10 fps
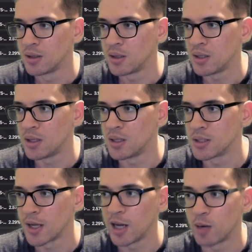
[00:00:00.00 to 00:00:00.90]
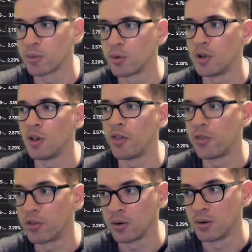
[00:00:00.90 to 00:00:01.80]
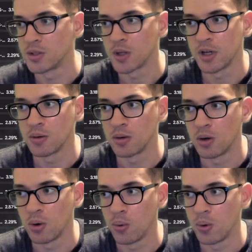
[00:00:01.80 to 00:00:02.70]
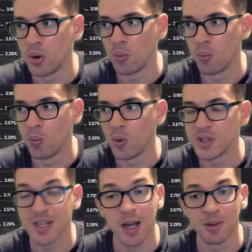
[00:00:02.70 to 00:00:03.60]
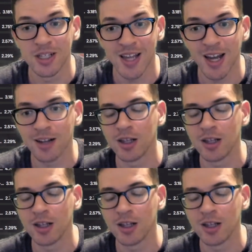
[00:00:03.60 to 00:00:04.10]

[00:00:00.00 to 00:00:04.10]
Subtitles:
is April 3rd, so I don't know what time exactly.